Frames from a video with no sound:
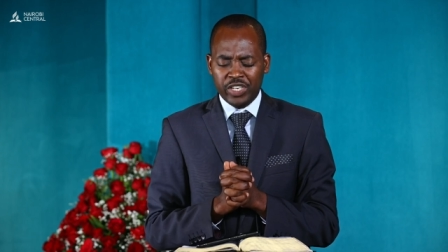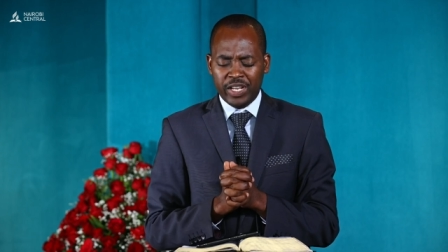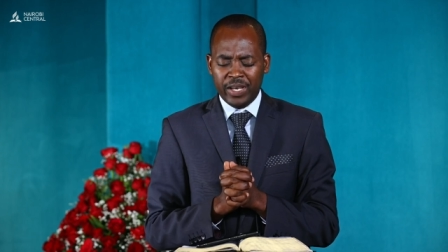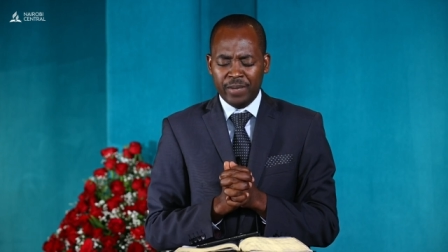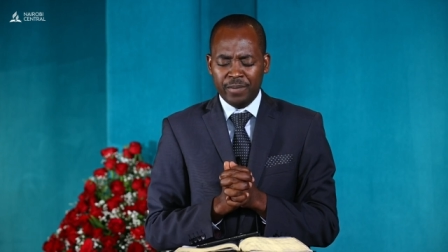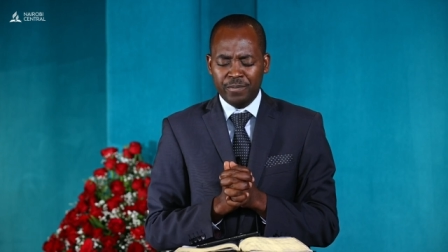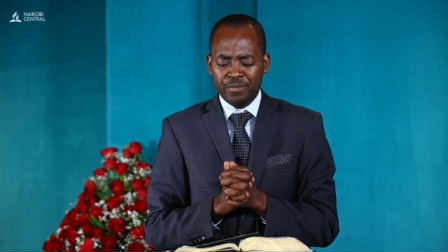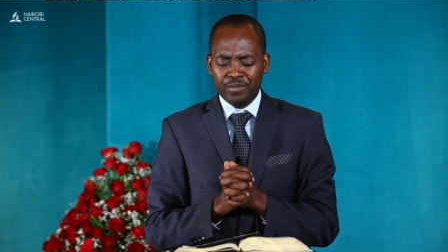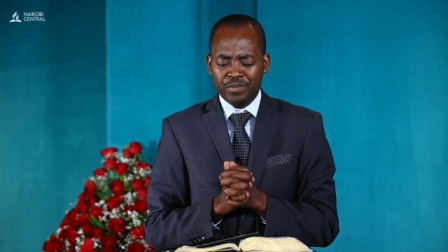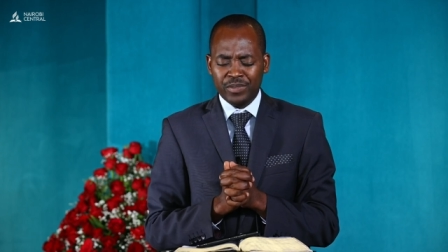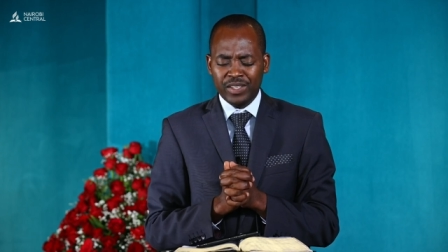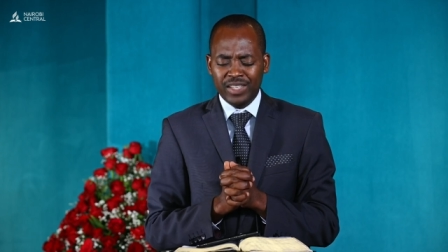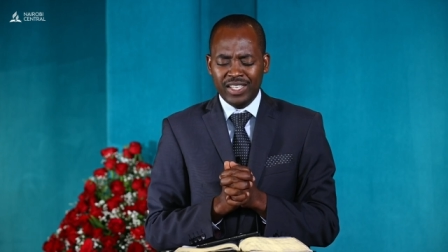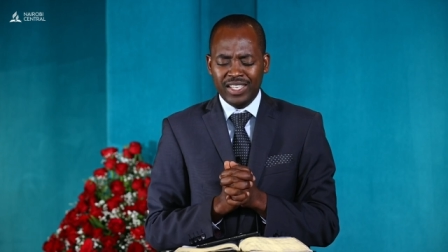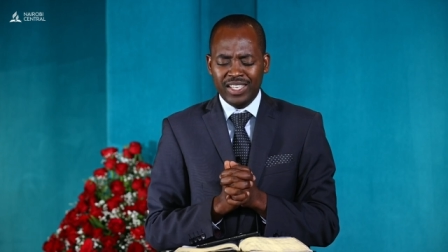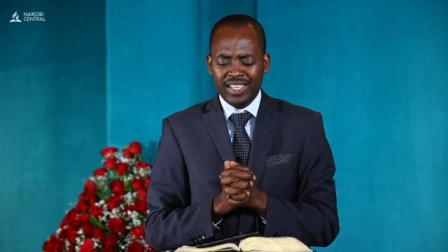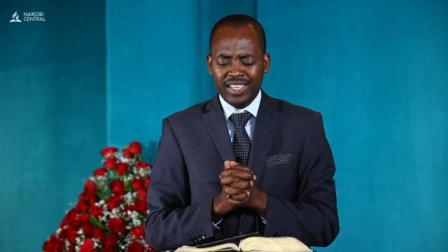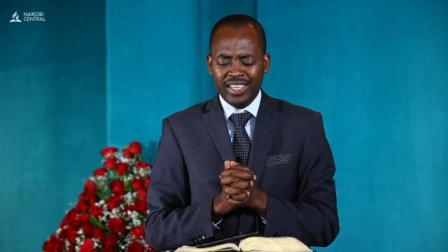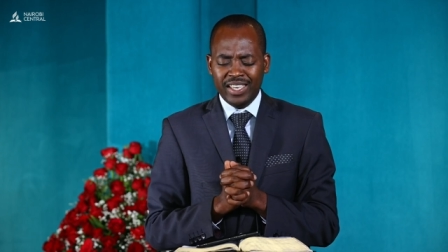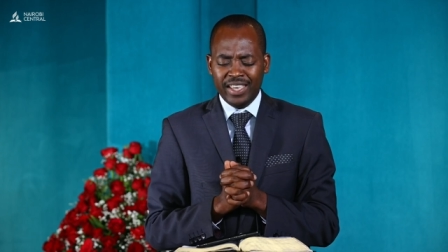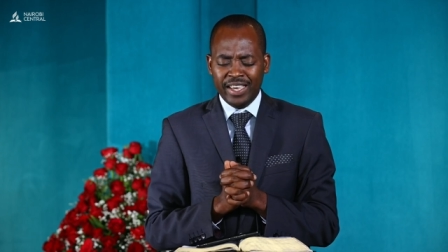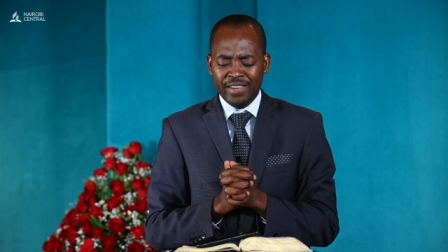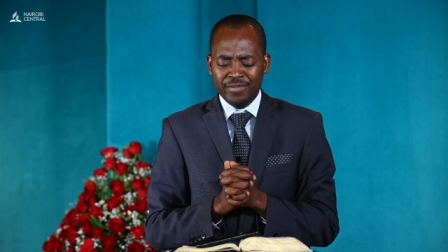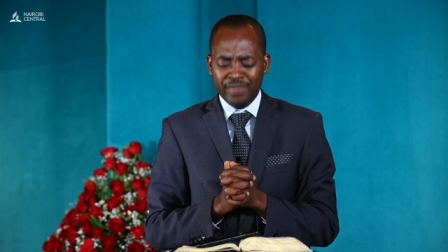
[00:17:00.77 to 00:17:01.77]
name.
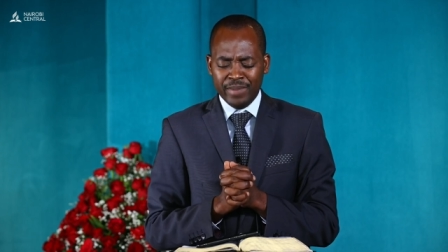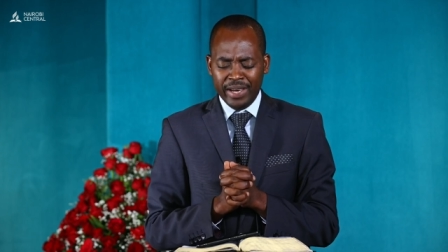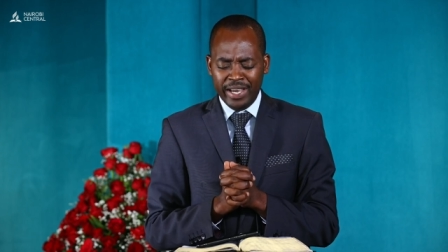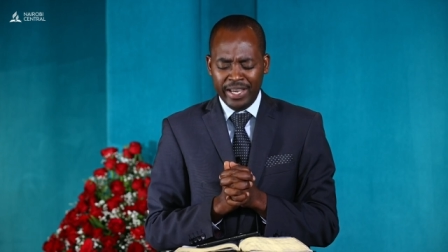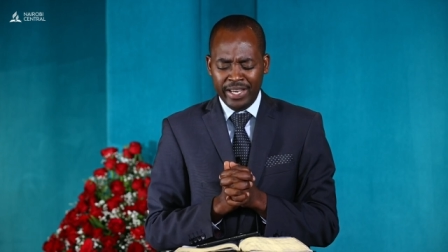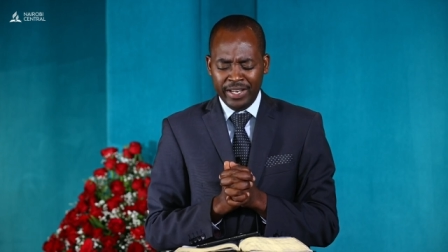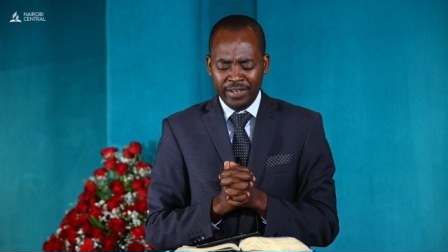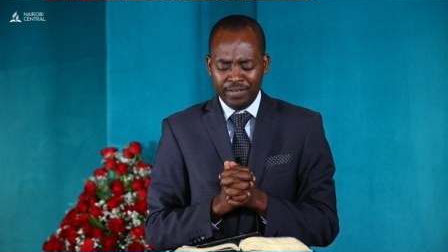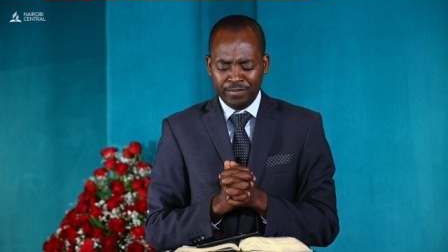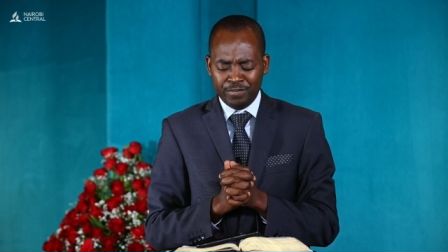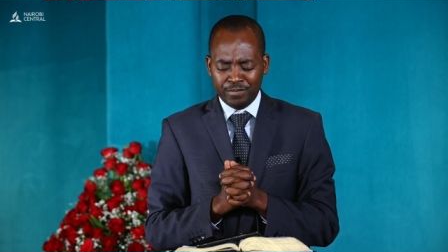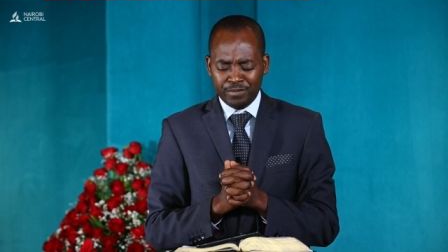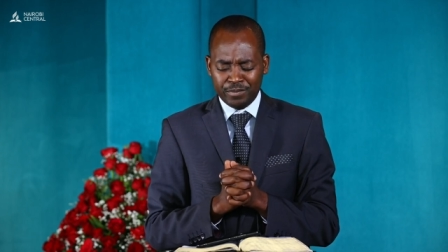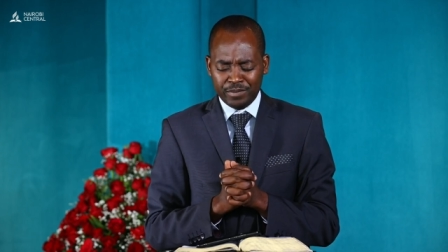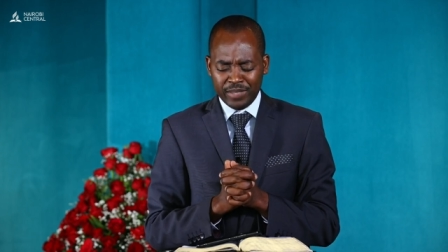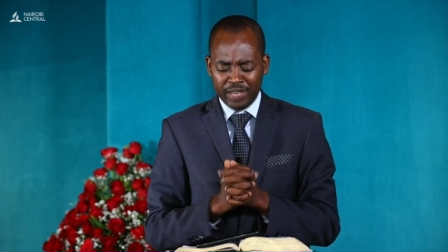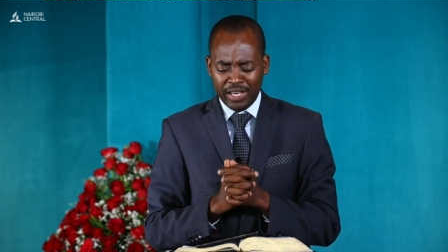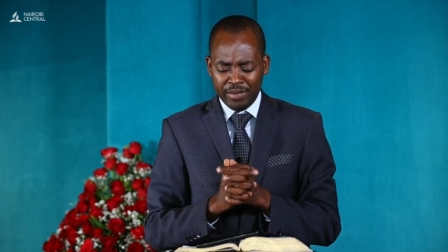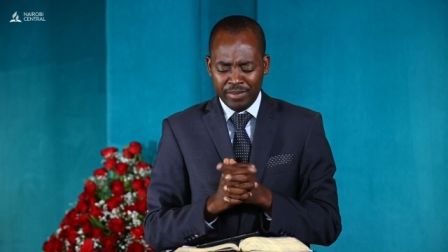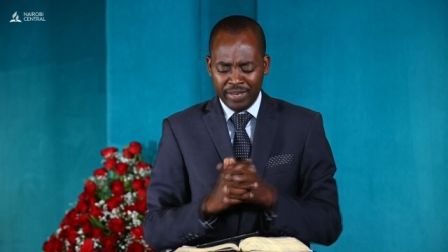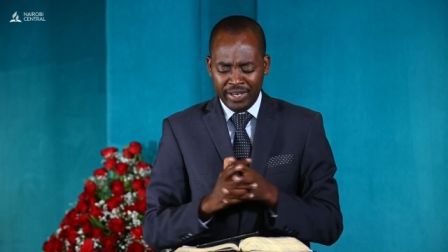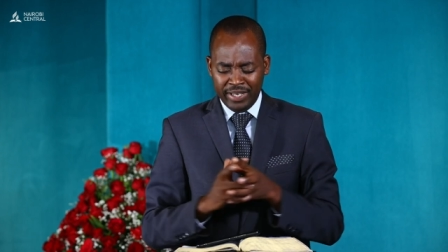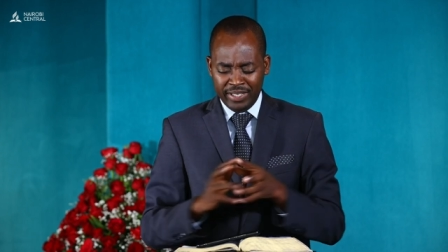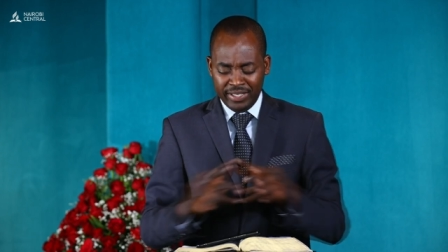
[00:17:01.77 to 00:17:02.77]
Amen.
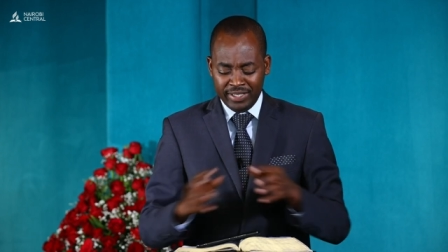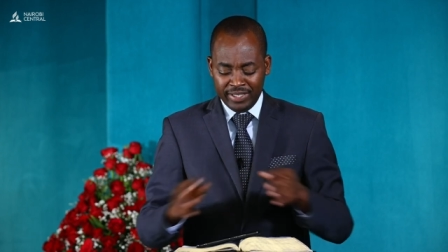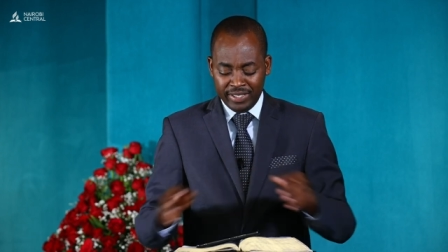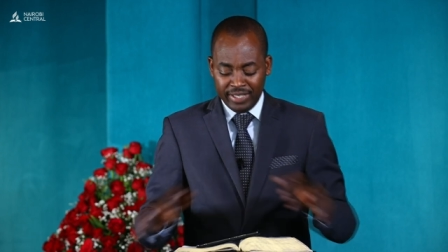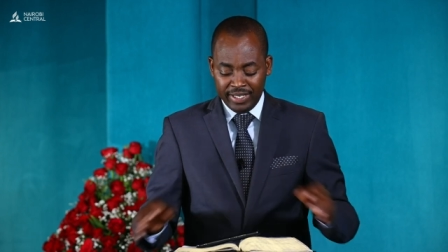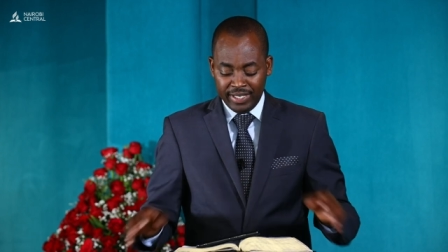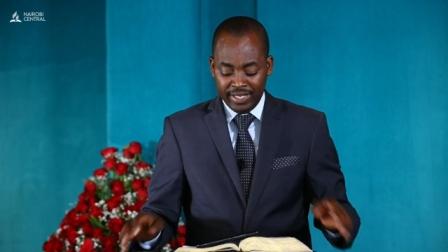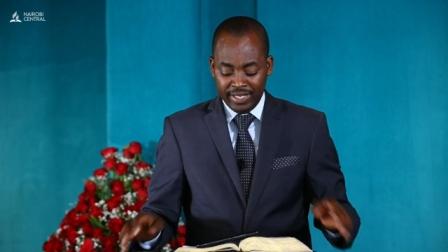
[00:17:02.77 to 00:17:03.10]
Amen.